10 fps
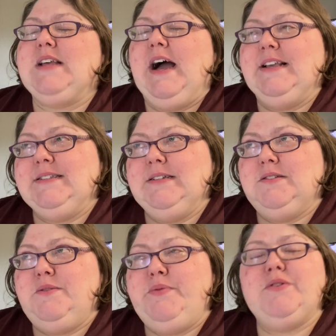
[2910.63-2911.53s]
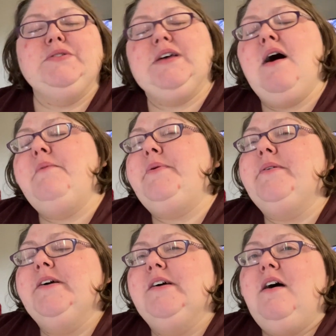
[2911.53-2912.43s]
icing to put on top
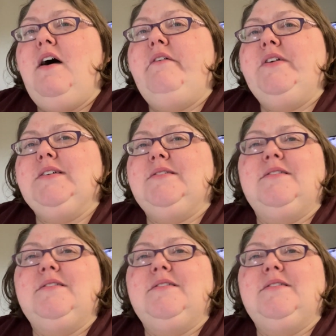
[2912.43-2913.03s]
of it.